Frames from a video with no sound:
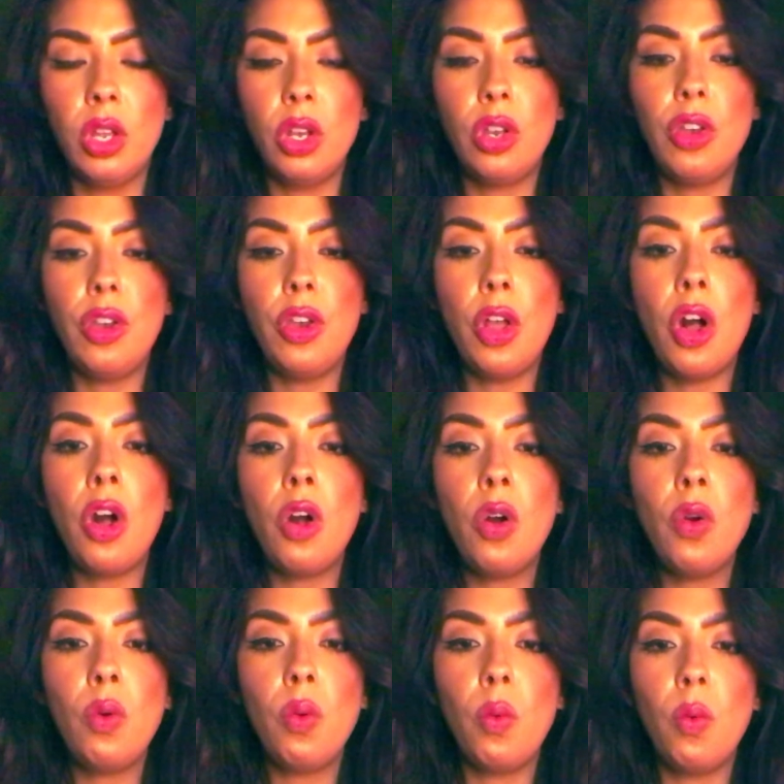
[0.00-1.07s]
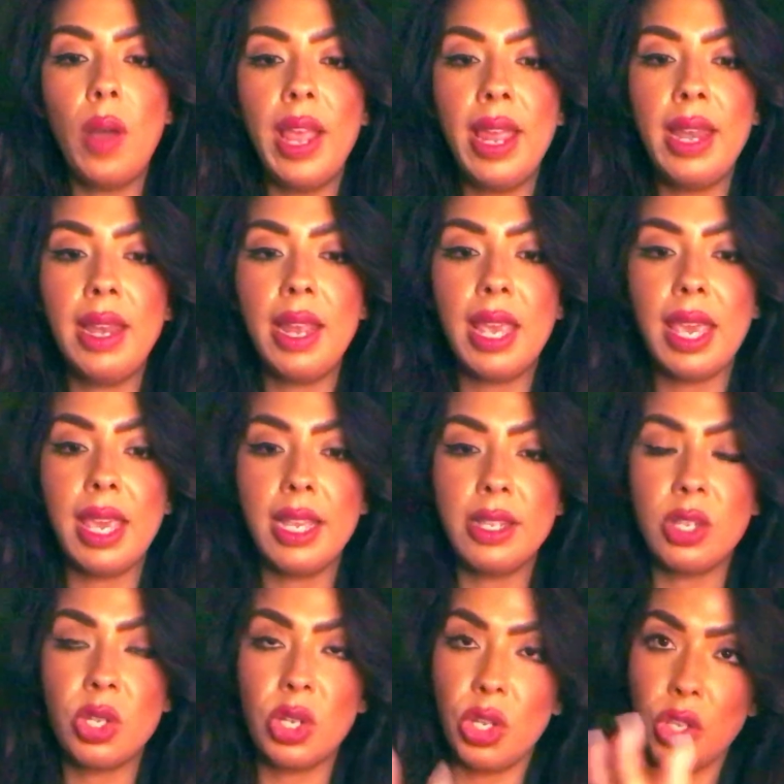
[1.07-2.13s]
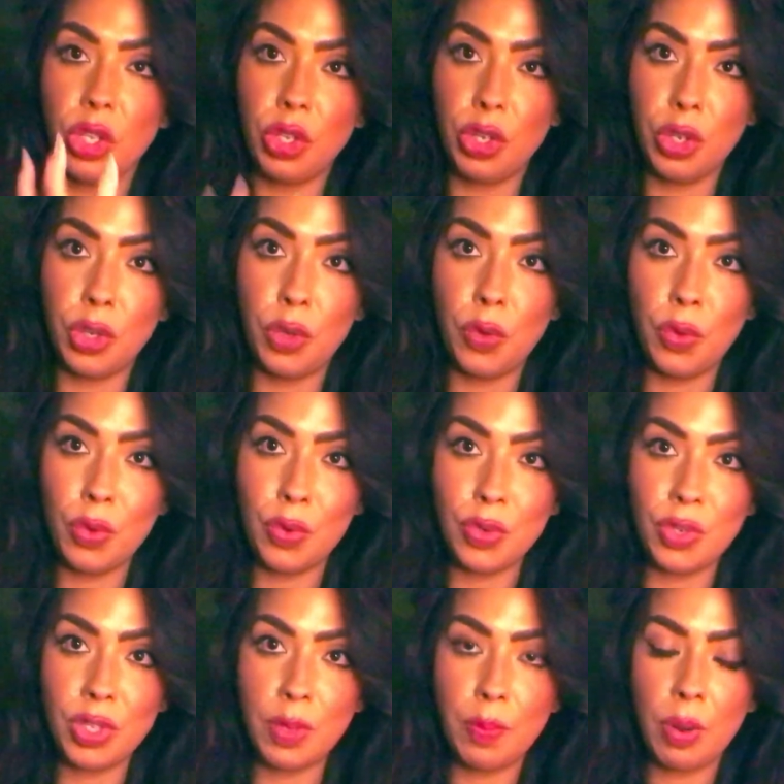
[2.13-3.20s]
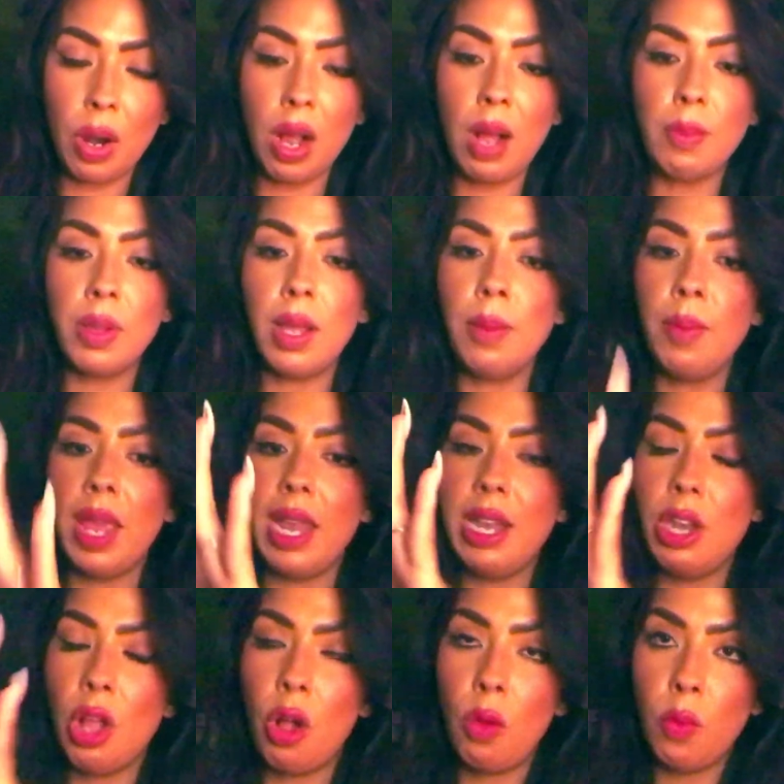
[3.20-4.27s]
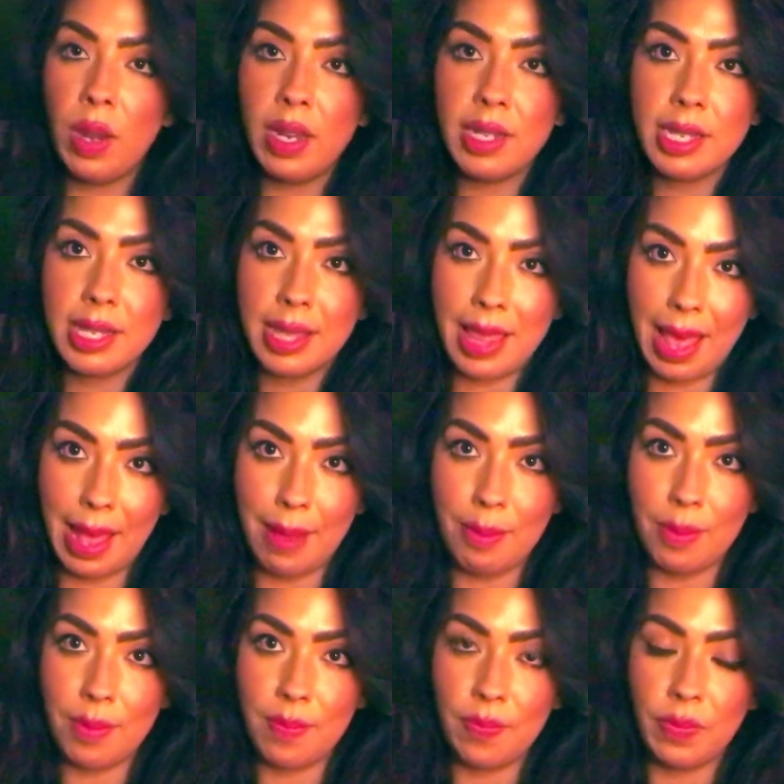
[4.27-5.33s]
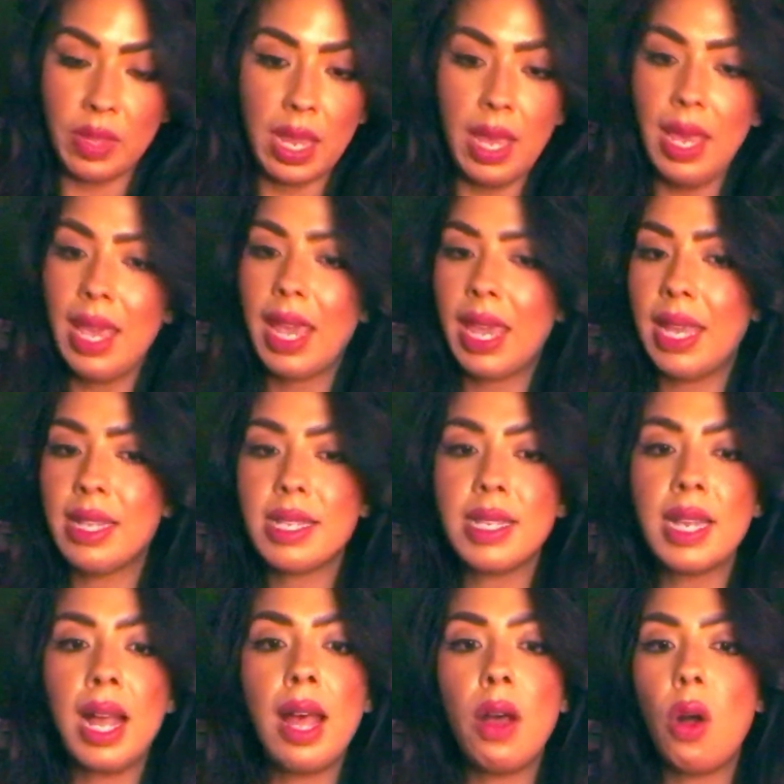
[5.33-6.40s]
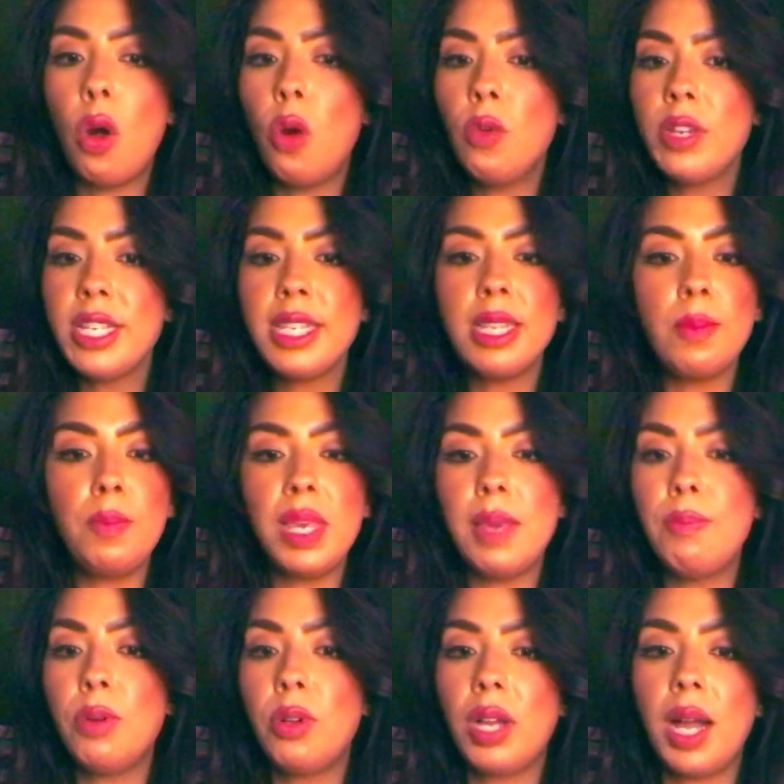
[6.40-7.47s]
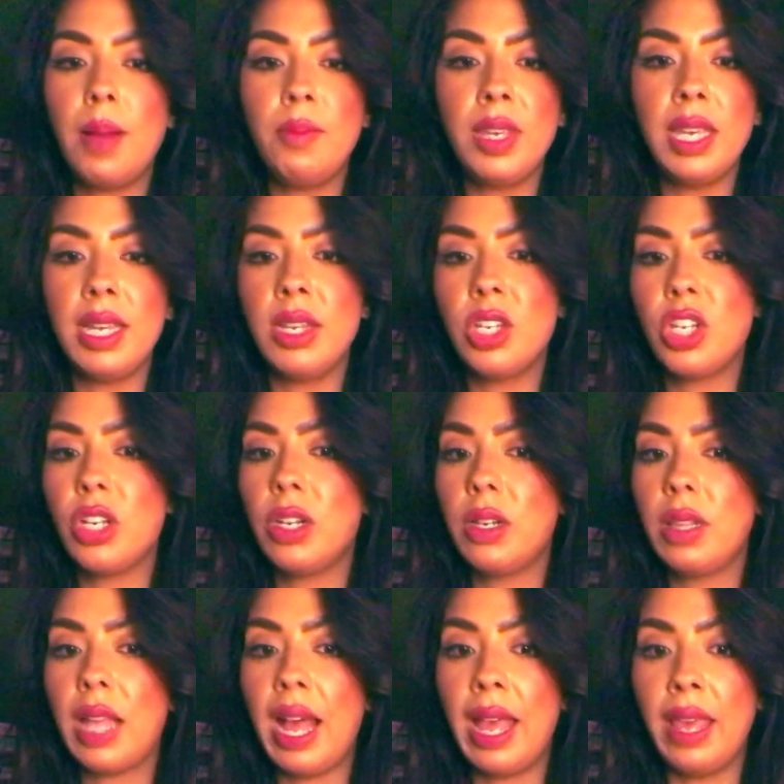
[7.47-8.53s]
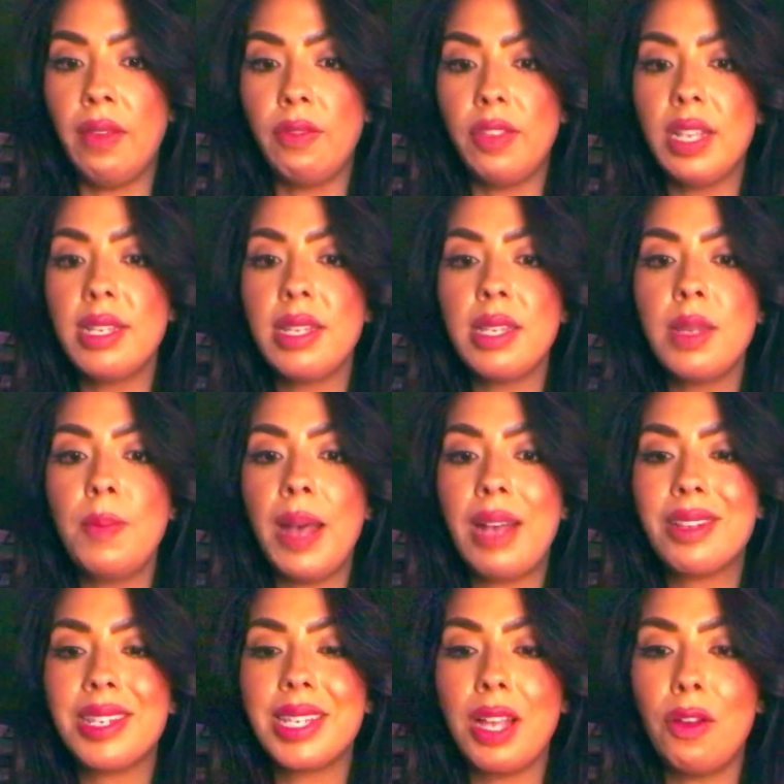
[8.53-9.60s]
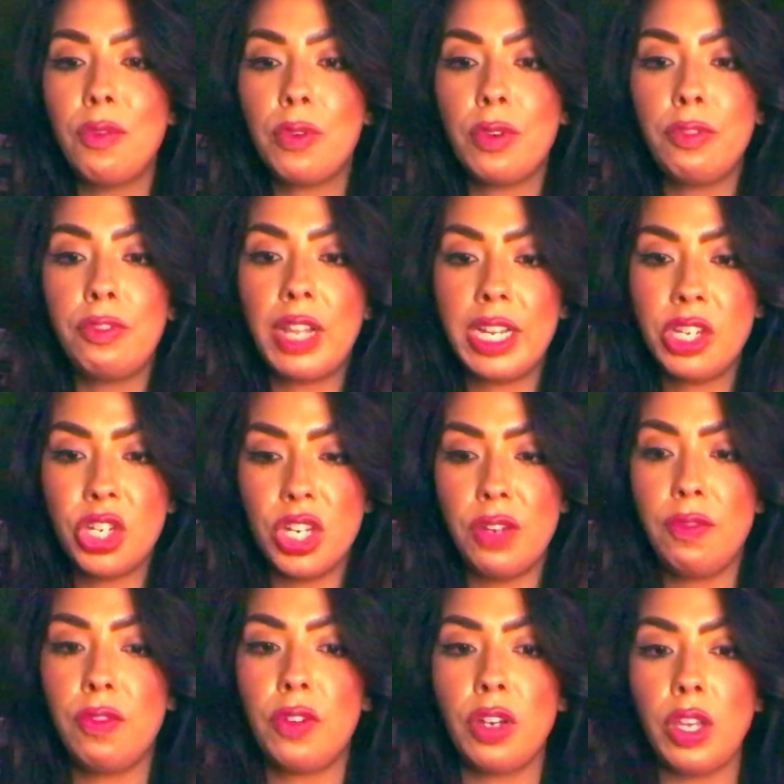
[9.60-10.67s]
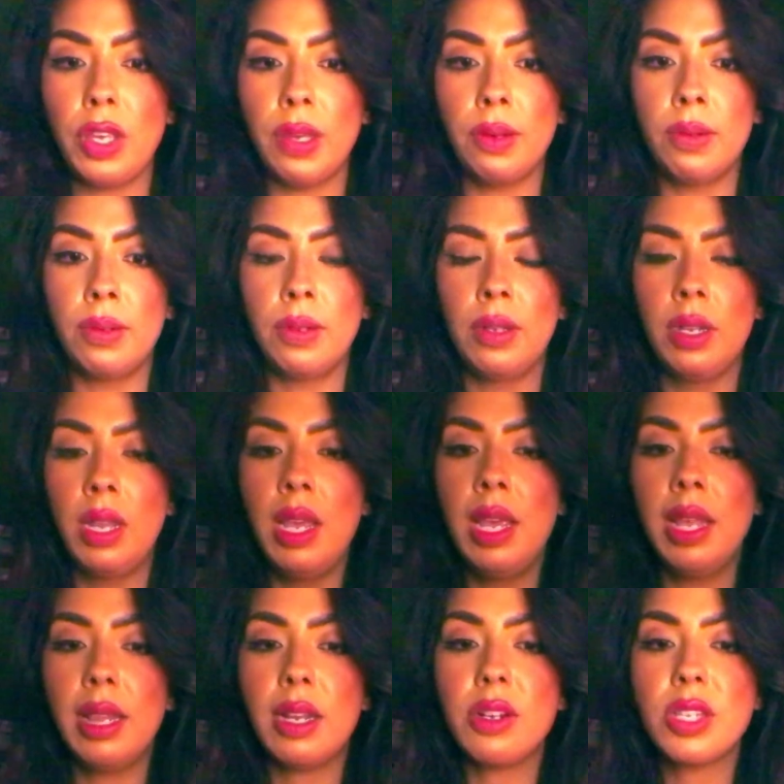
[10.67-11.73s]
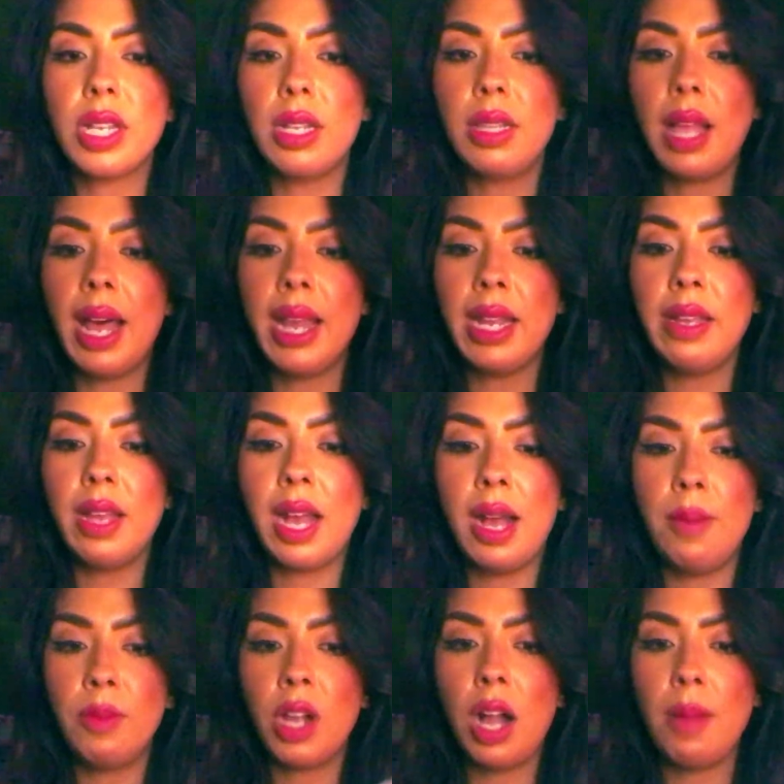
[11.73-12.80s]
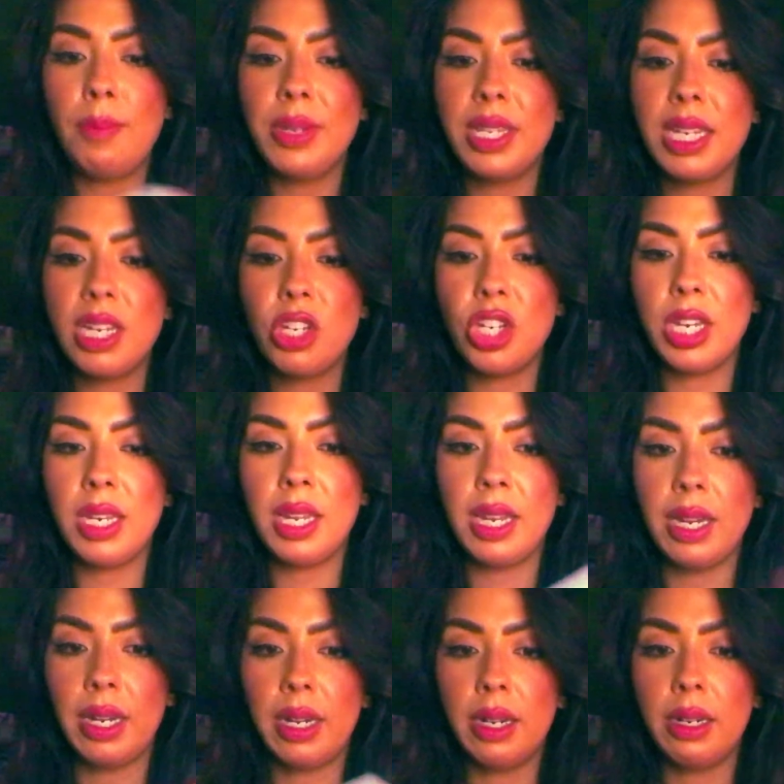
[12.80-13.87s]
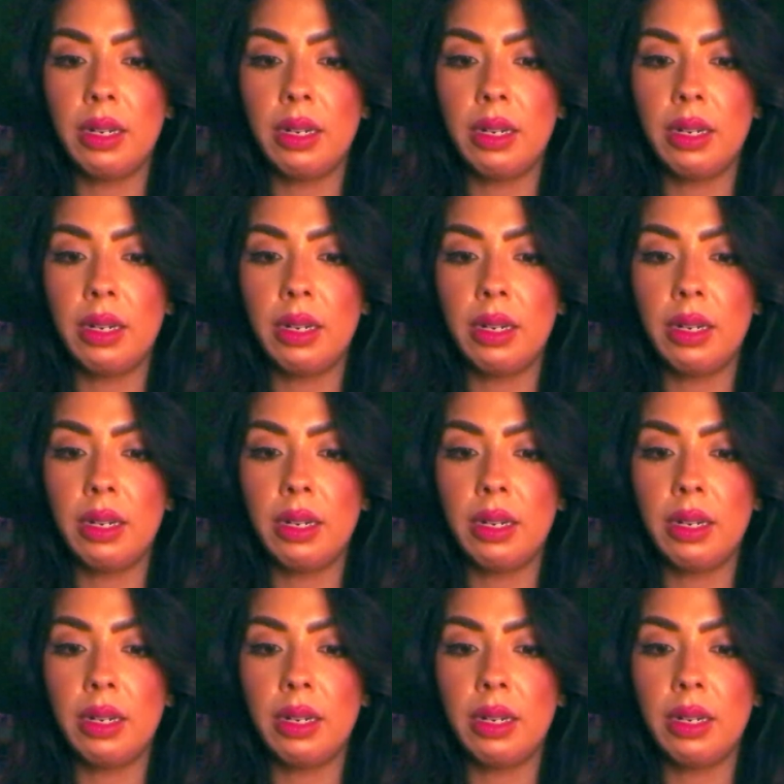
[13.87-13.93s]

Know when it's you who's the problem and know when it's them. It's not always the people coming into your life. This is about self reflection for you. There's a lot of um, competition here.